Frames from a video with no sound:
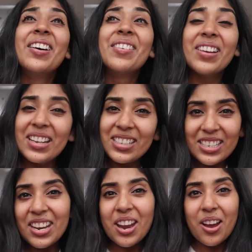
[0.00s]
which,
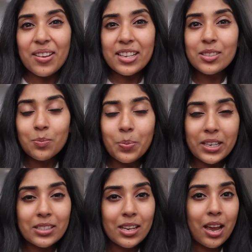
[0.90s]
you know, is
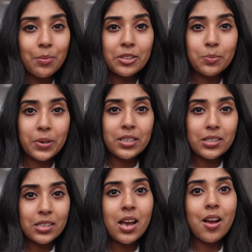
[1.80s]
big time, it's big
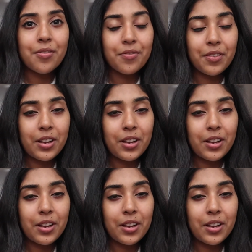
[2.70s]
stuff.